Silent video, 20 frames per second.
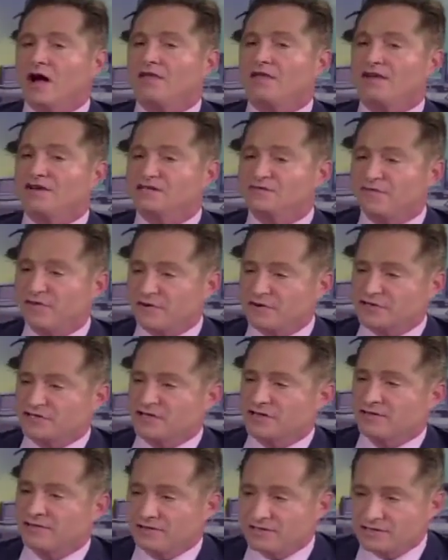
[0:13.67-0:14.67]
I think it's fair to
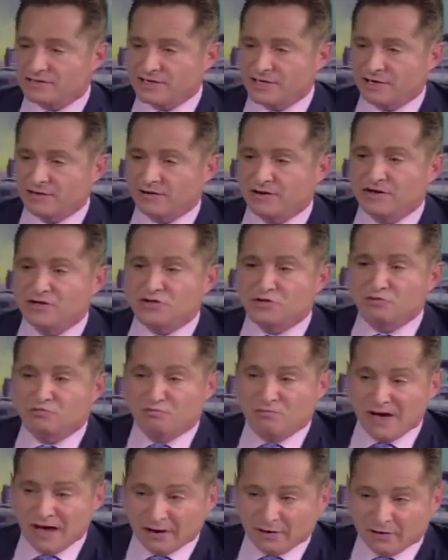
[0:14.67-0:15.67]
say this year is
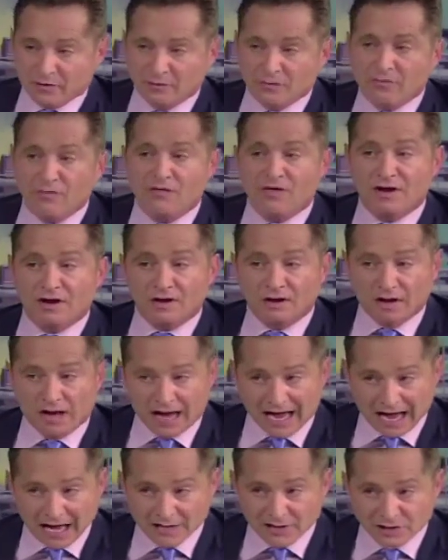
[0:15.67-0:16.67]
better than
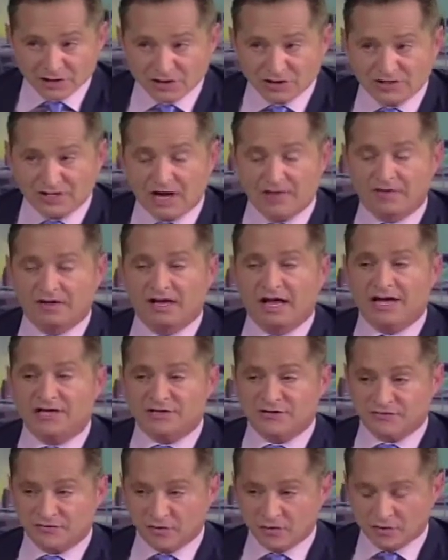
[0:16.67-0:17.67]
last and the
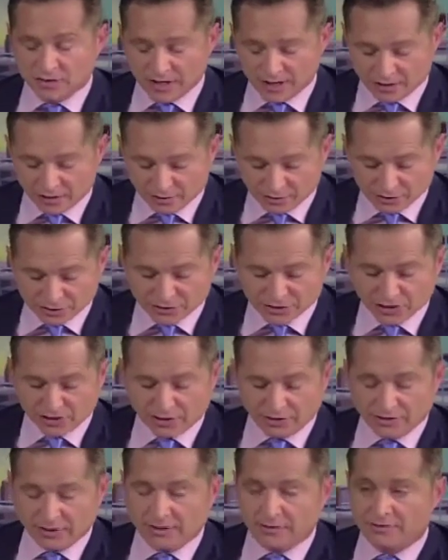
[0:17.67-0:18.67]
last few years.
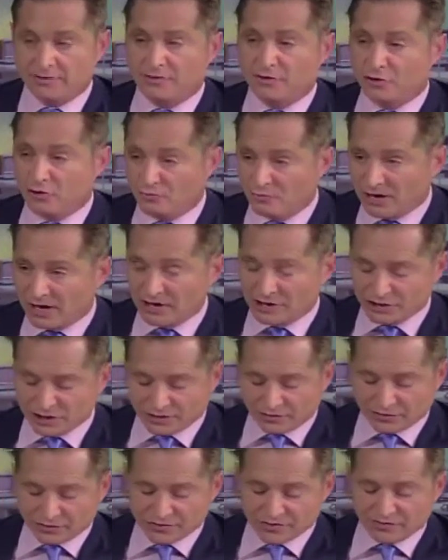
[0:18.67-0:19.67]
In the new
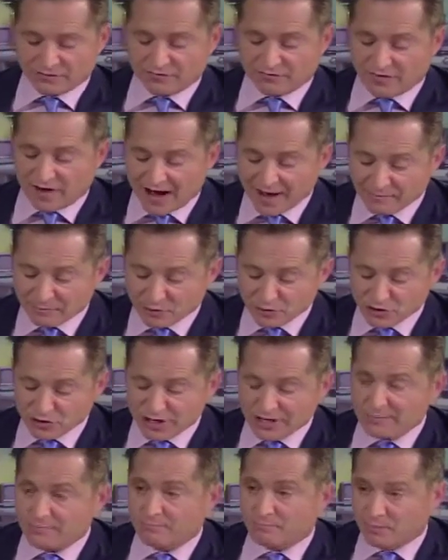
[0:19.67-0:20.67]
budget, there's a
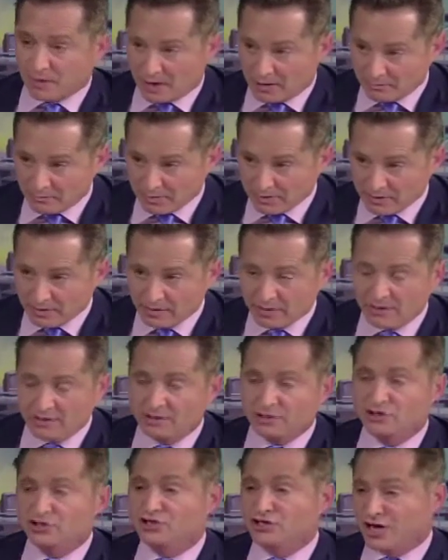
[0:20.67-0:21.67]
5% bump,
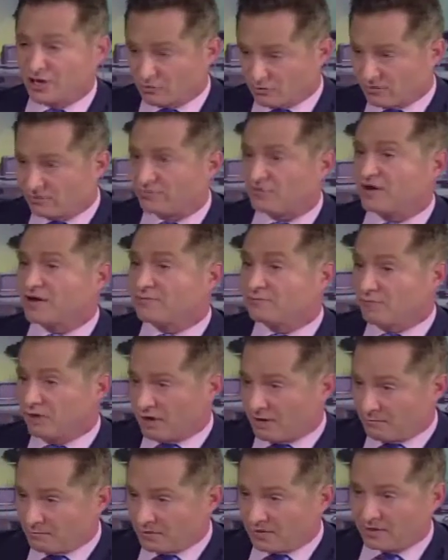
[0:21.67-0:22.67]
general fund
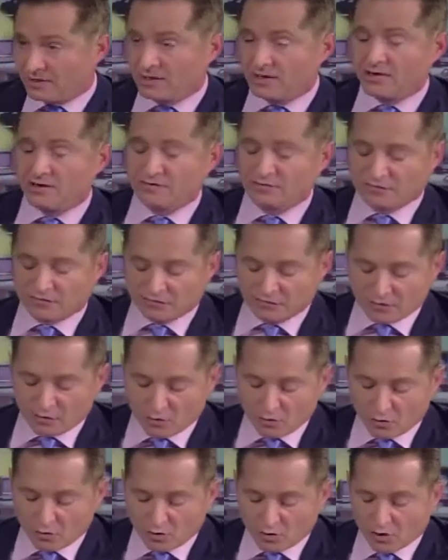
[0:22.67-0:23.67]
bump,
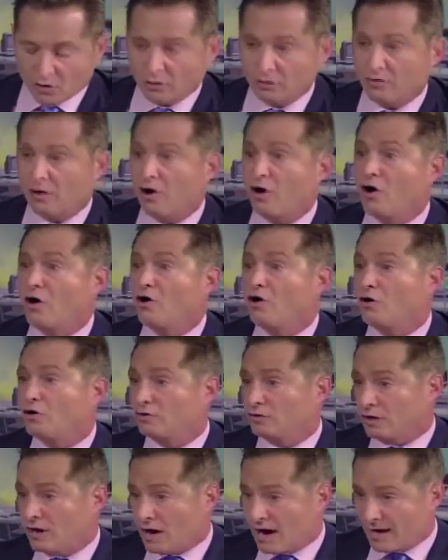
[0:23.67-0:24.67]
for
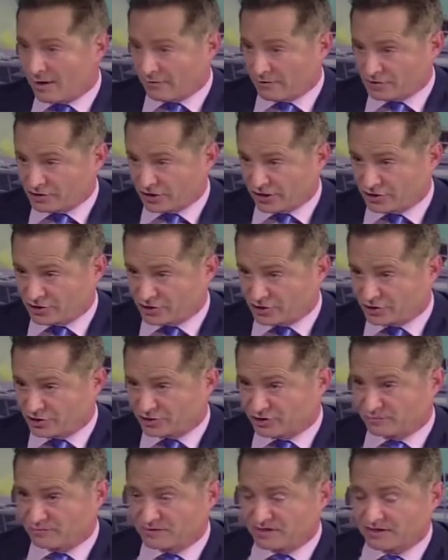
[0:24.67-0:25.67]
all higher education
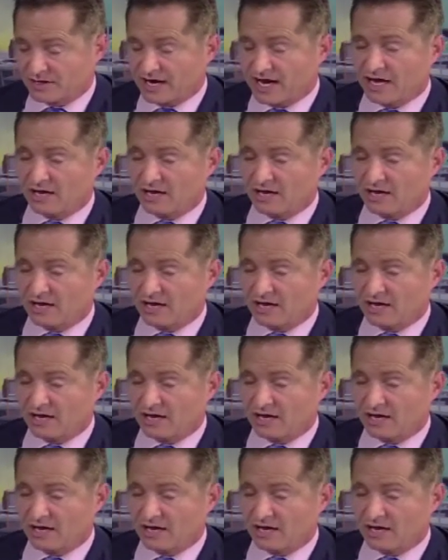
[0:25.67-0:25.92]
systems in